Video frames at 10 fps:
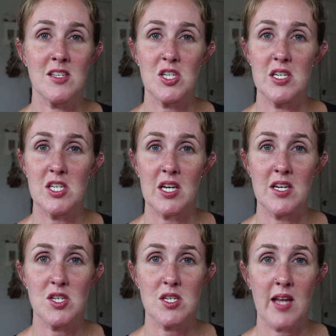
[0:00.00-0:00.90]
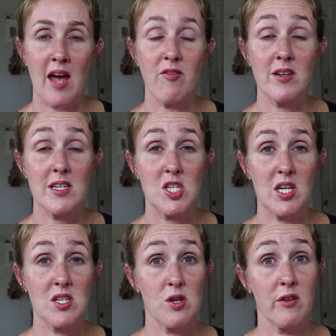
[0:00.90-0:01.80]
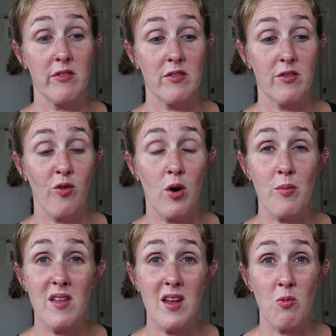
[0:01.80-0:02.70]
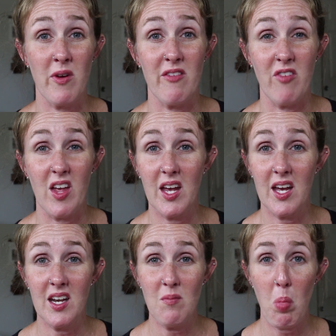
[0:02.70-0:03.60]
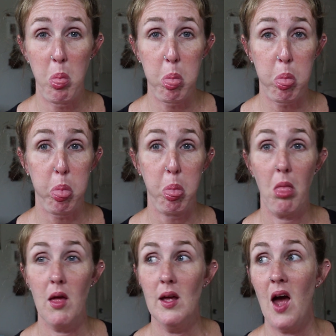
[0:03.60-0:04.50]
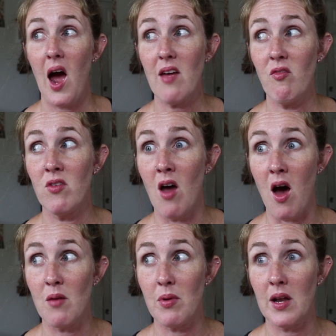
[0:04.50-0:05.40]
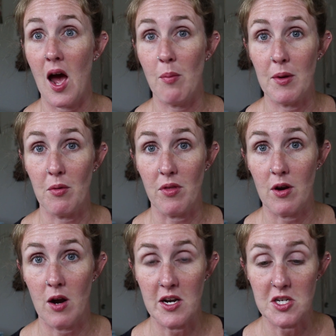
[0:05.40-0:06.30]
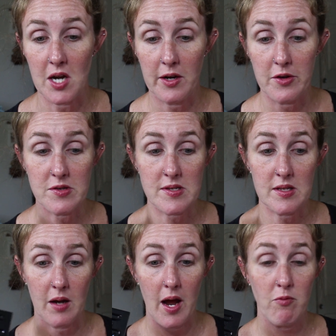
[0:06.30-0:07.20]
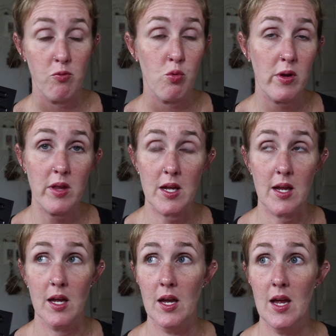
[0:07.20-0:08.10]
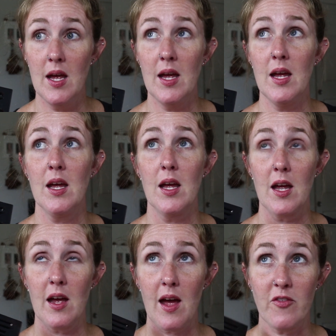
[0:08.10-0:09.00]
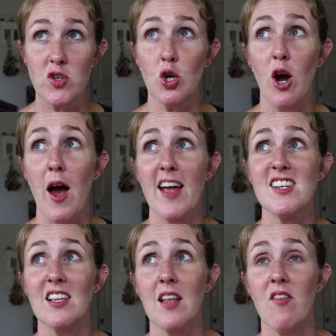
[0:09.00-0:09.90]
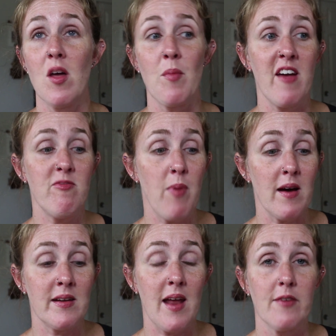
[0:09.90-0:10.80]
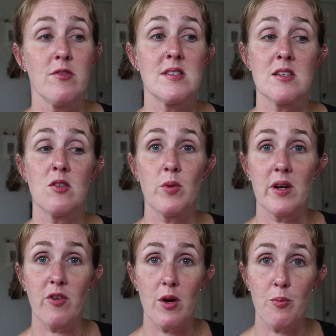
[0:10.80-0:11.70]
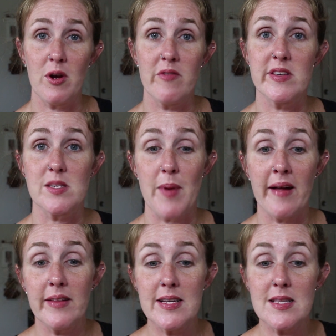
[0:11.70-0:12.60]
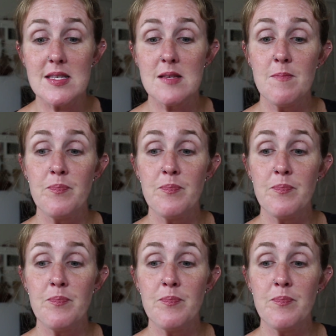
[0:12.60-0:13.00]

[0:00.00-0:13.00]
she changed, Kat Von D changed her formula and went vegan, I have not been happy with her eyeshadows. I really have tried to love them. I've bought in every single one of her previous palettes